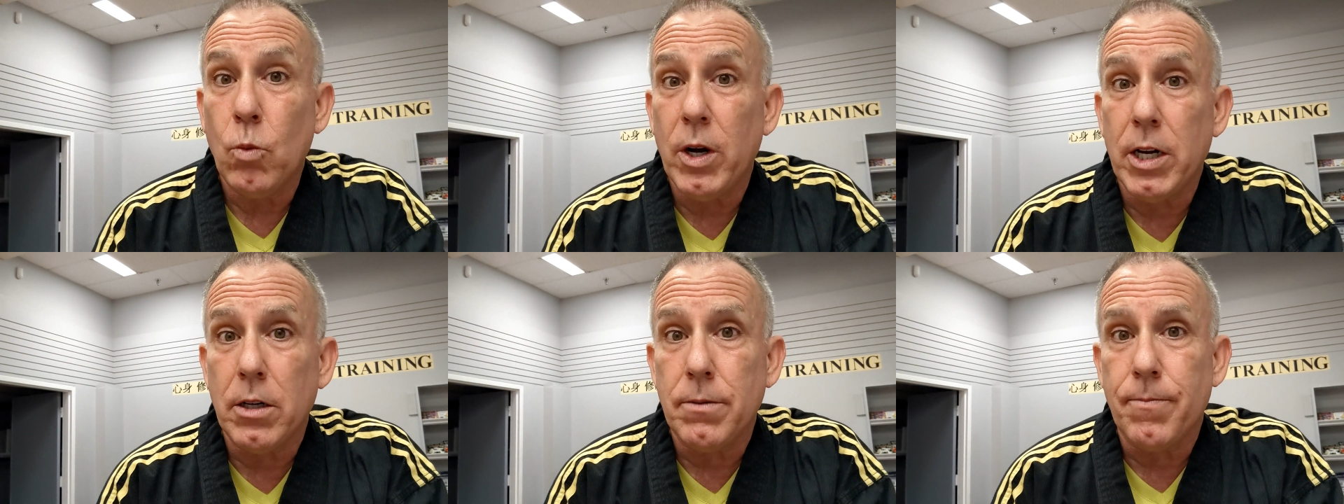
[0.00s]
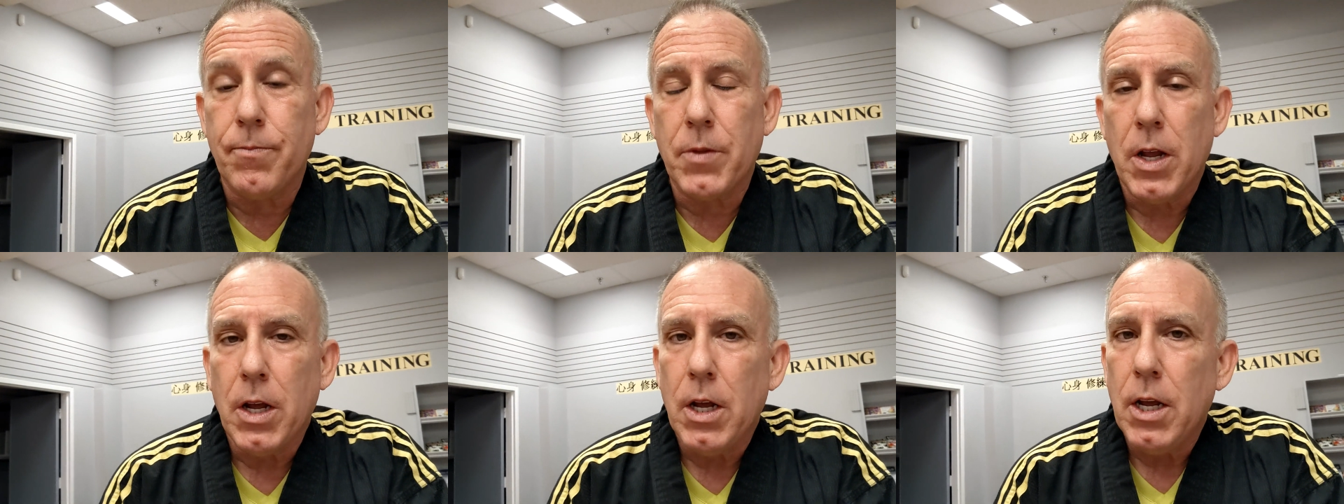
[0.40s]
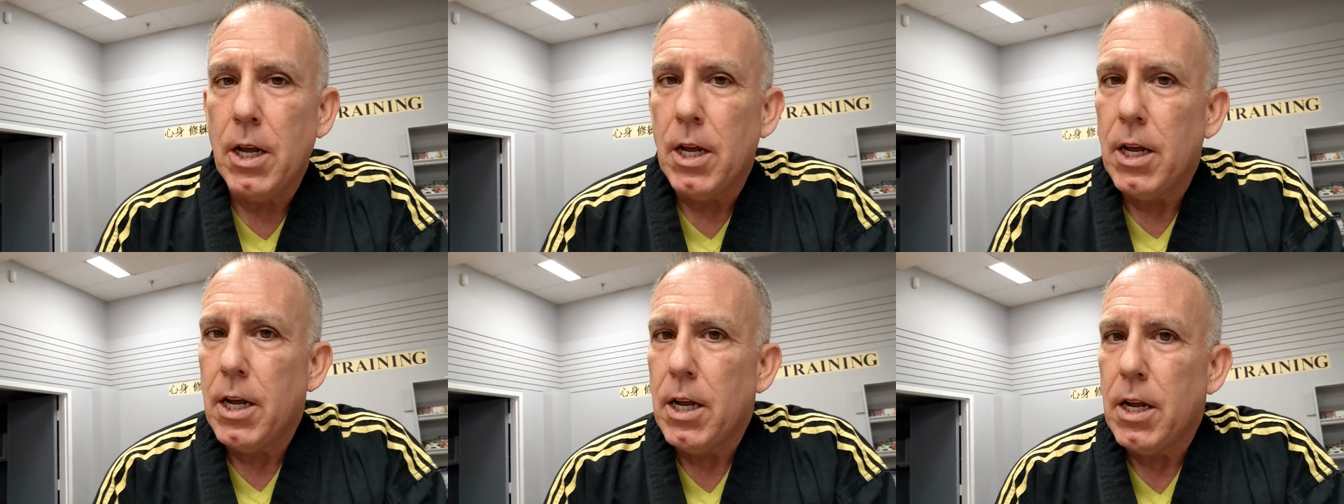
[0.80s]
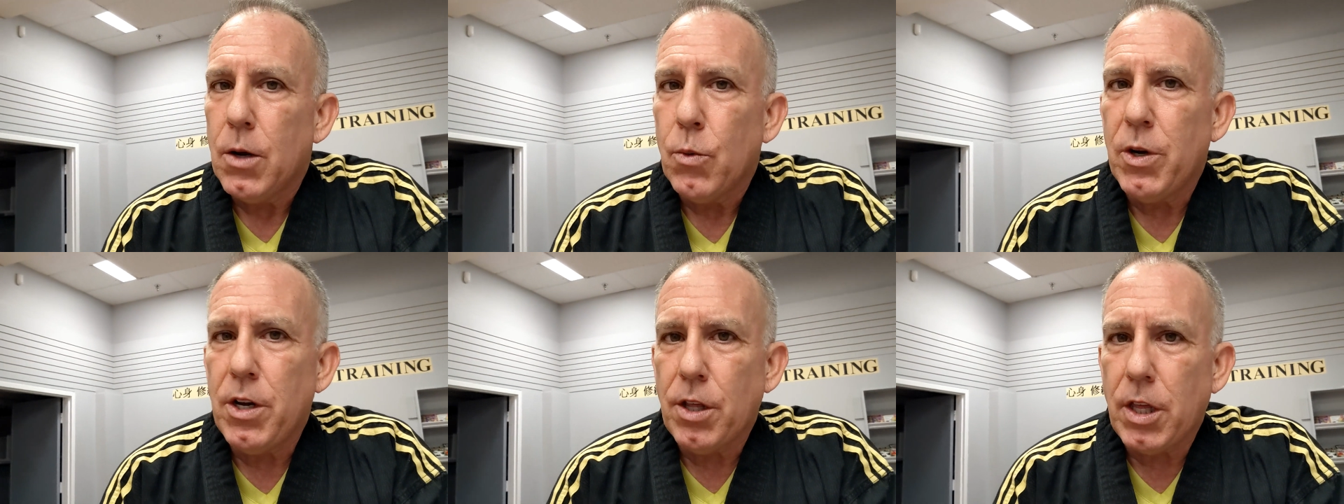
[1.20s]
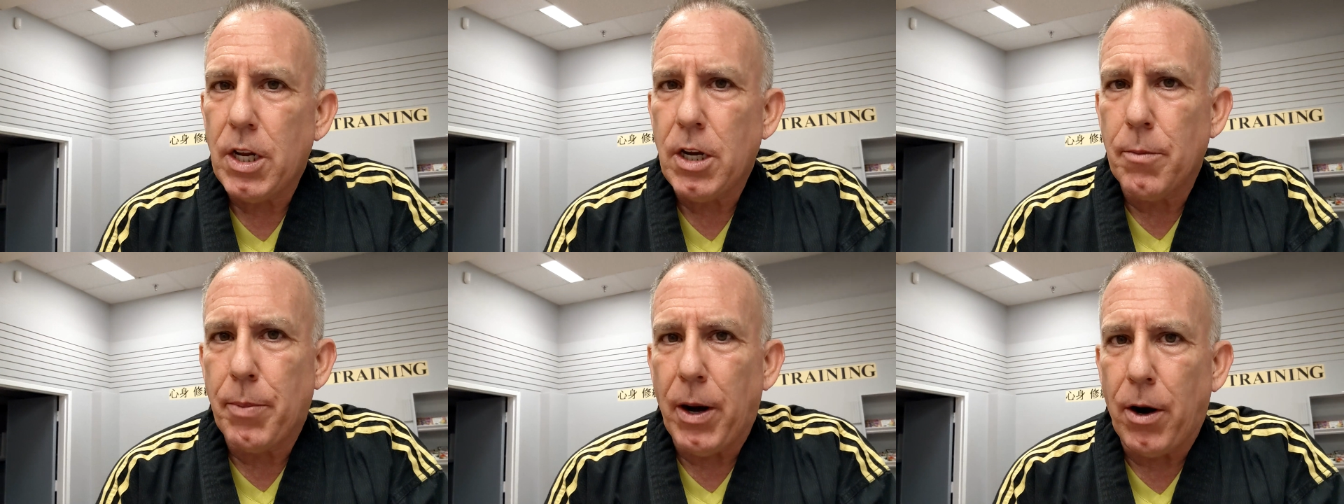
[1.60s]
Well, when you
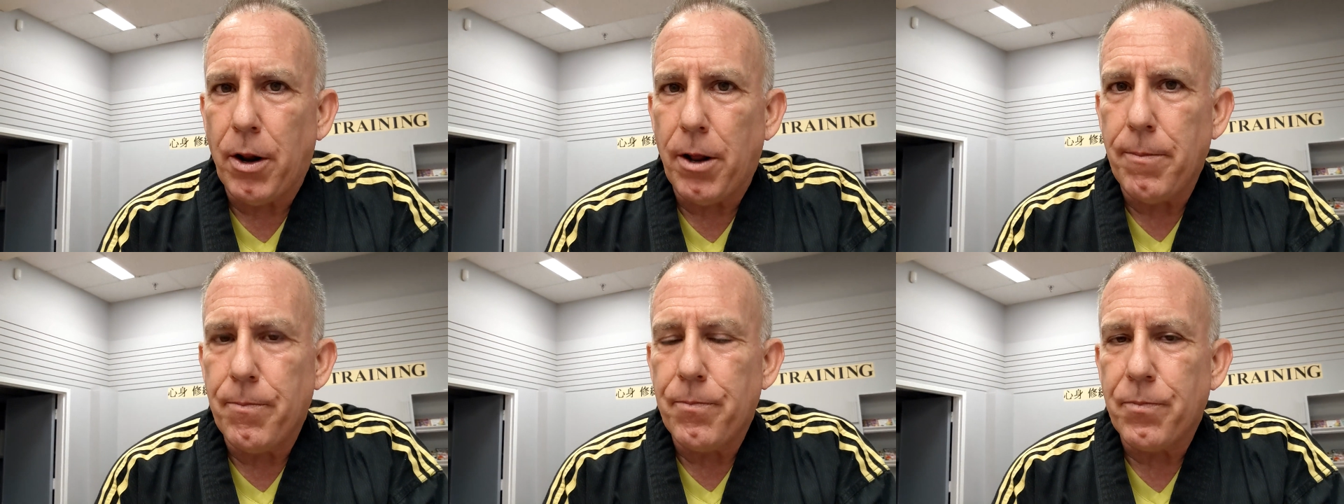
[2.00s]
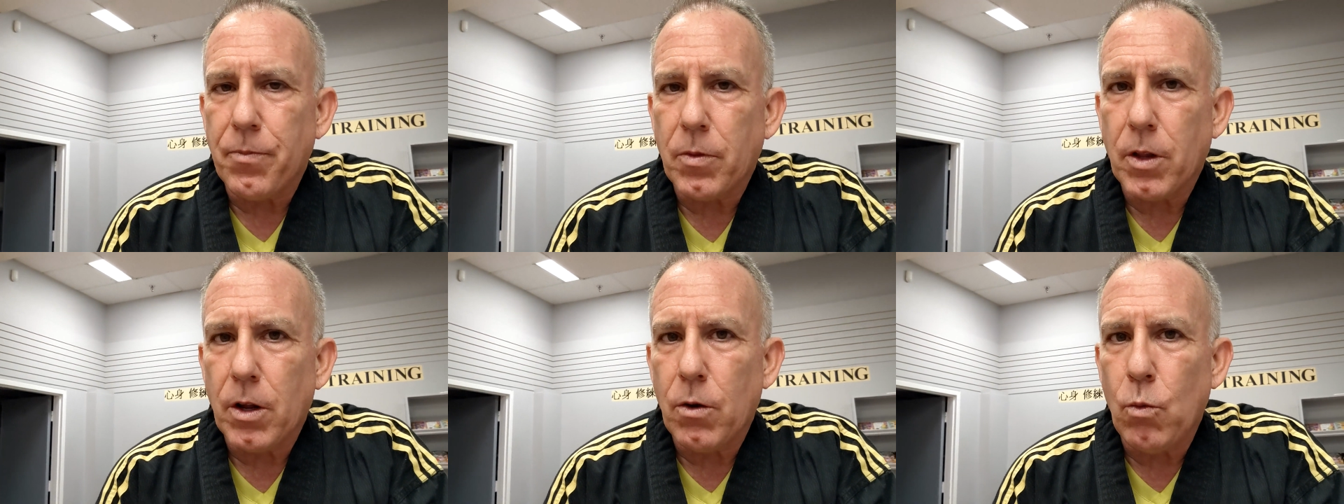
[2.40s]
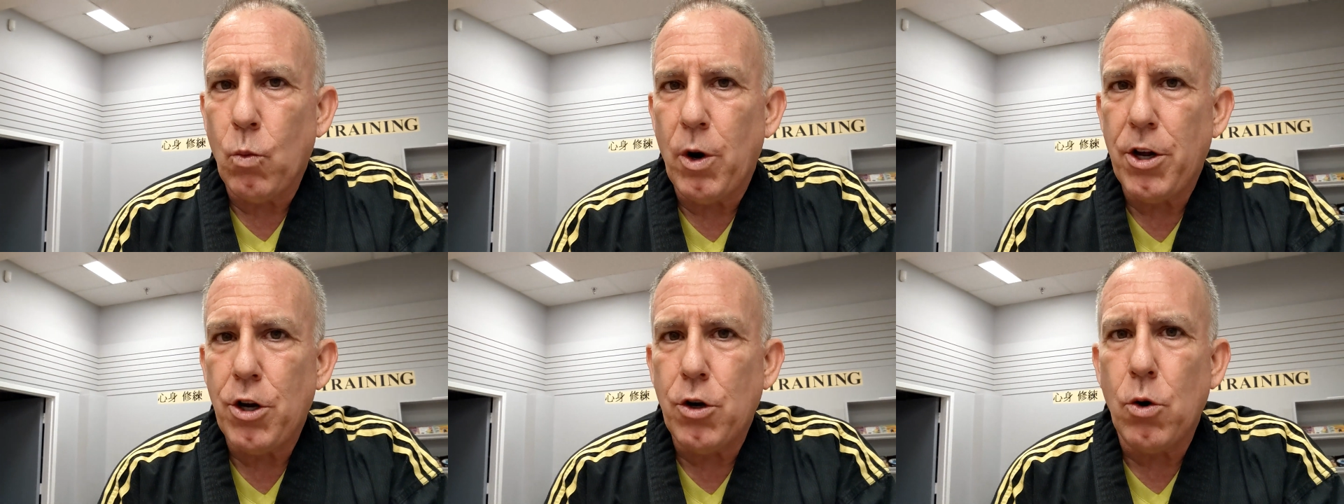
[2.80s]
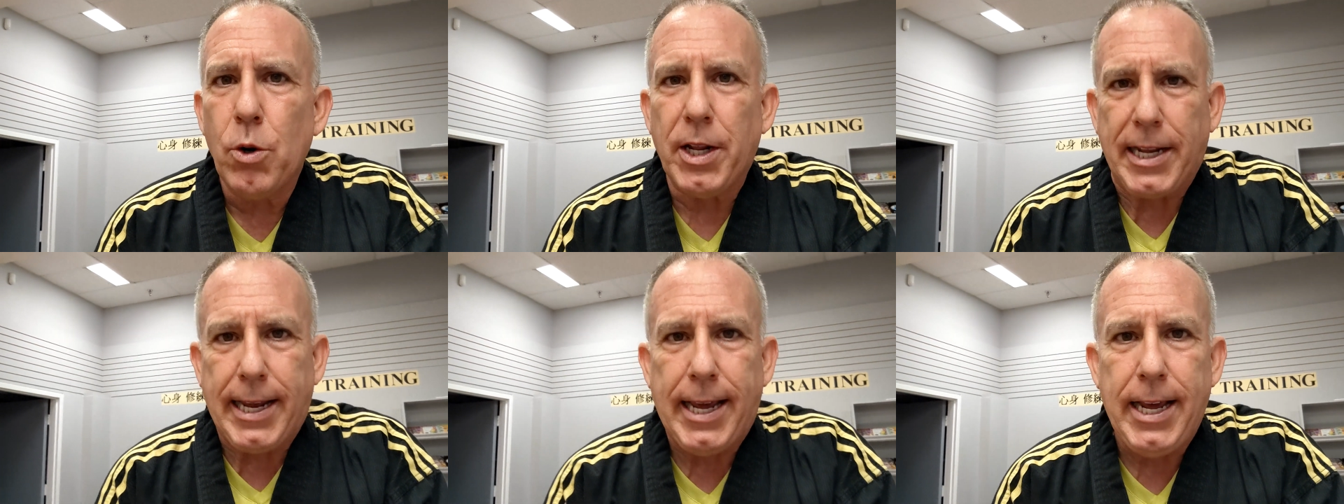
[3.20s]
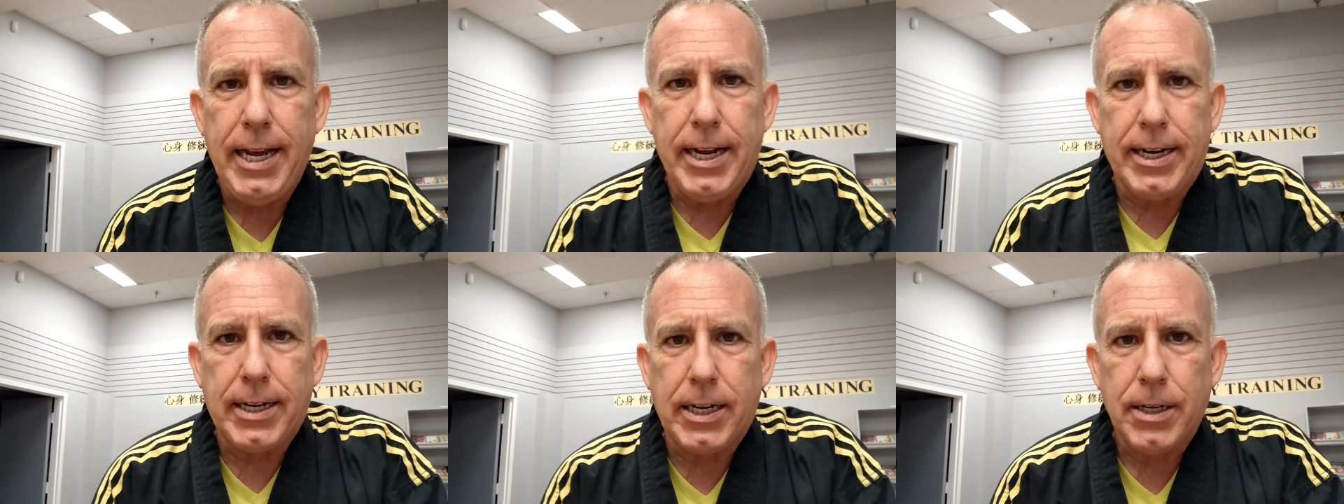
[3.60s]
think about it, when you go to
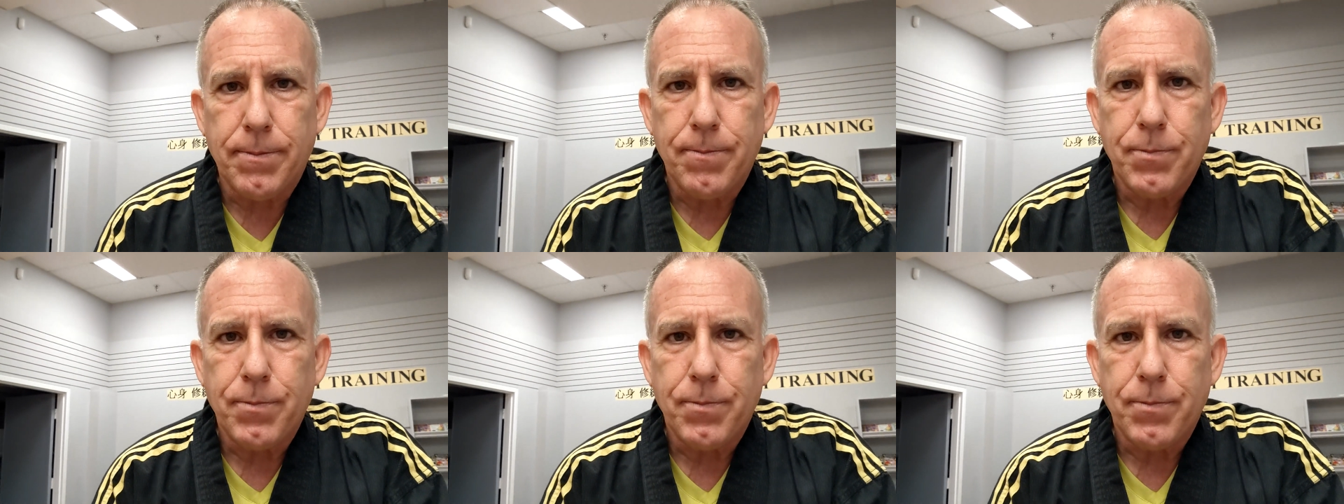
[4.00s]
kick,